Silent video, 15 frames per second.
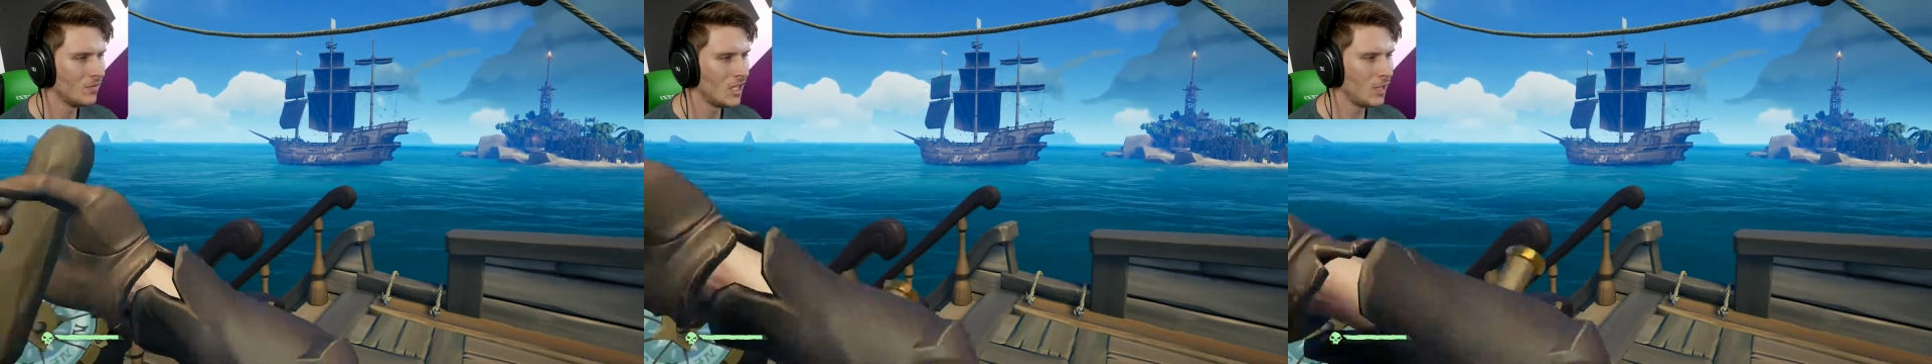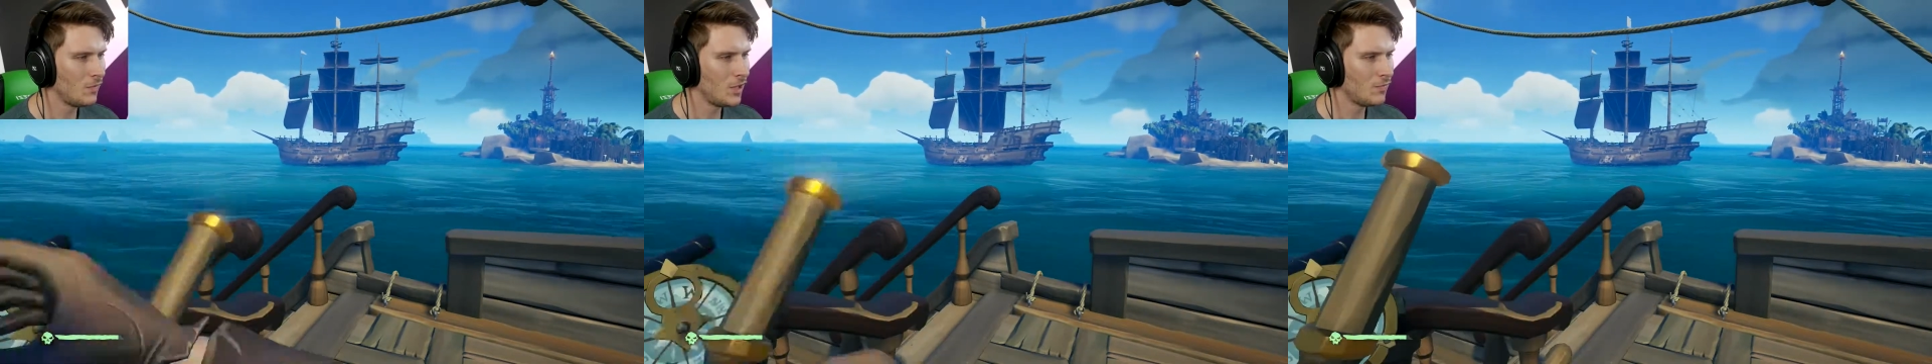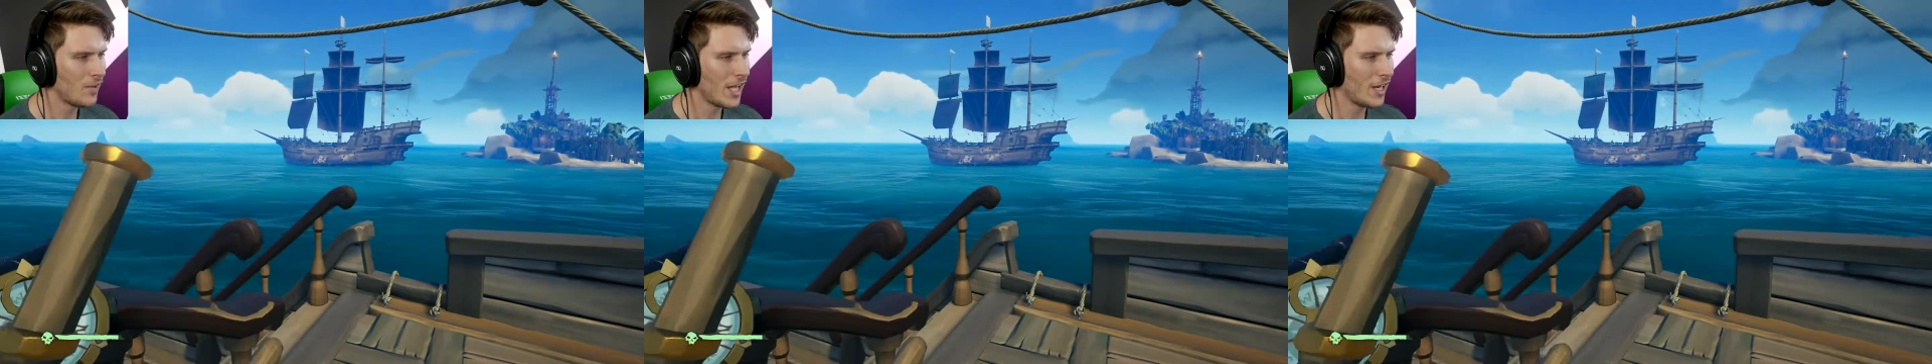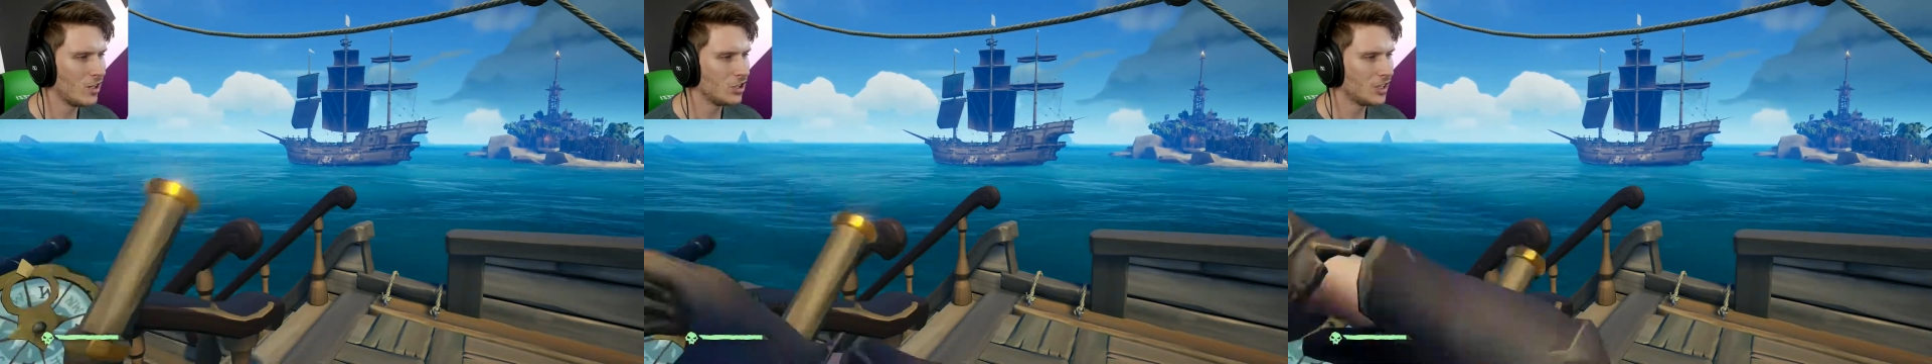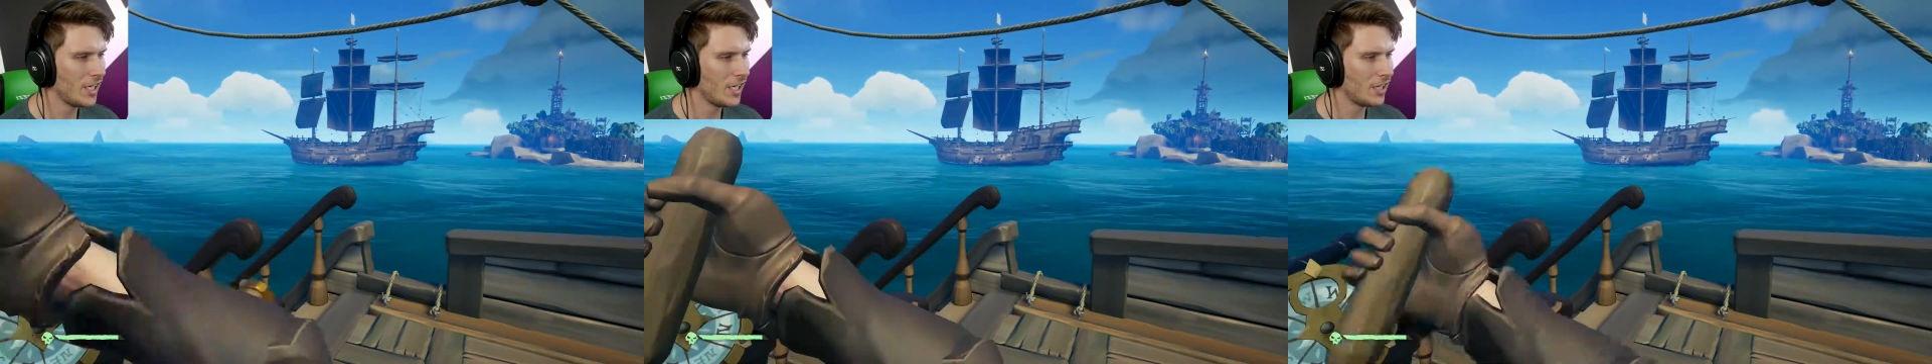If he
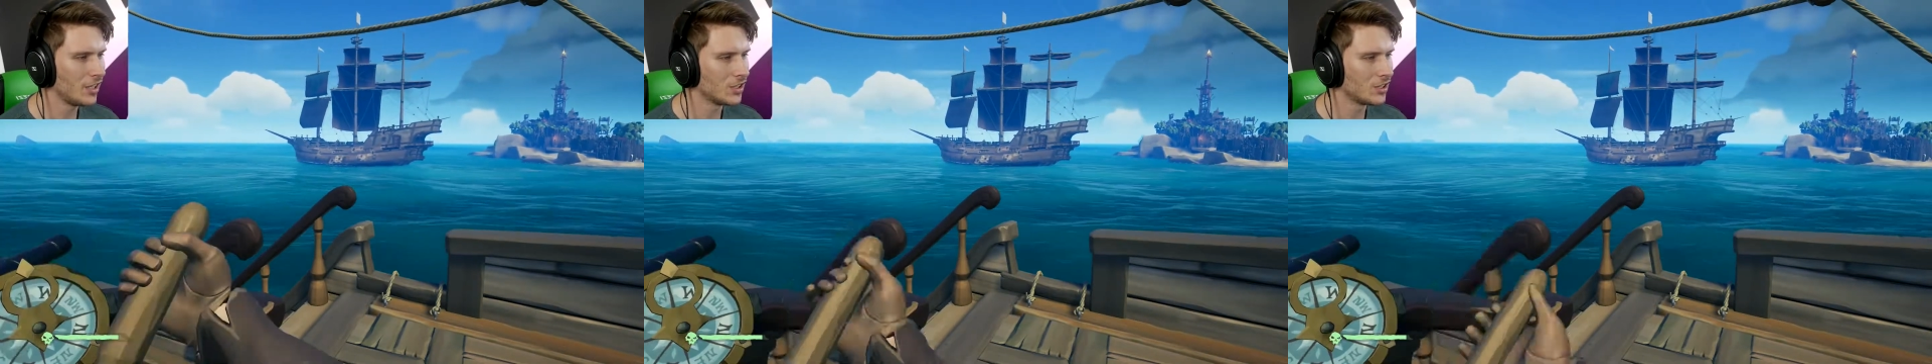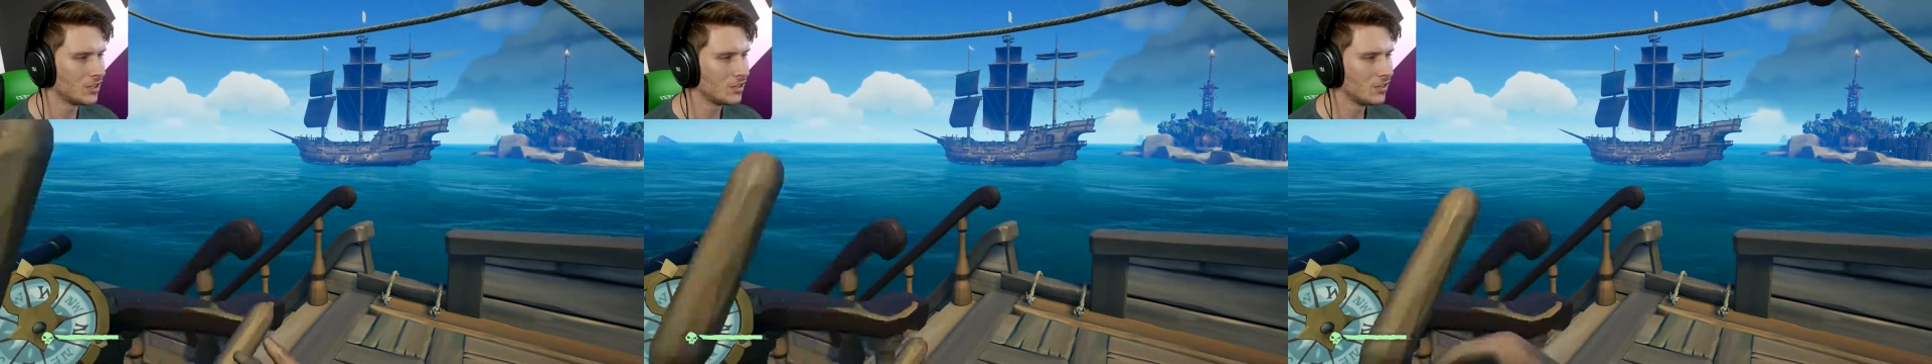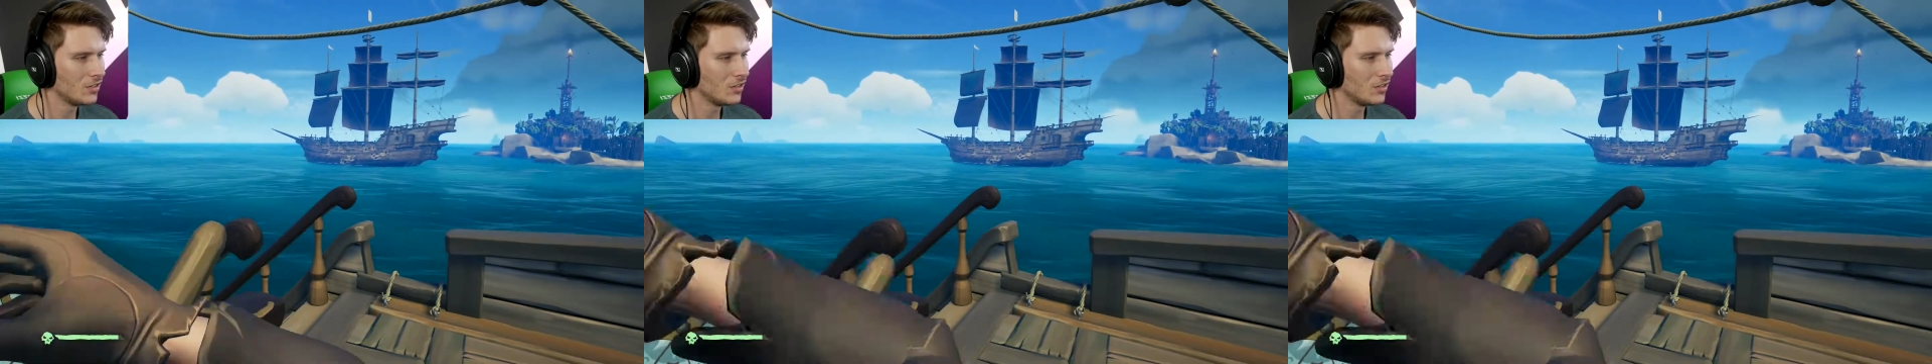fires at us...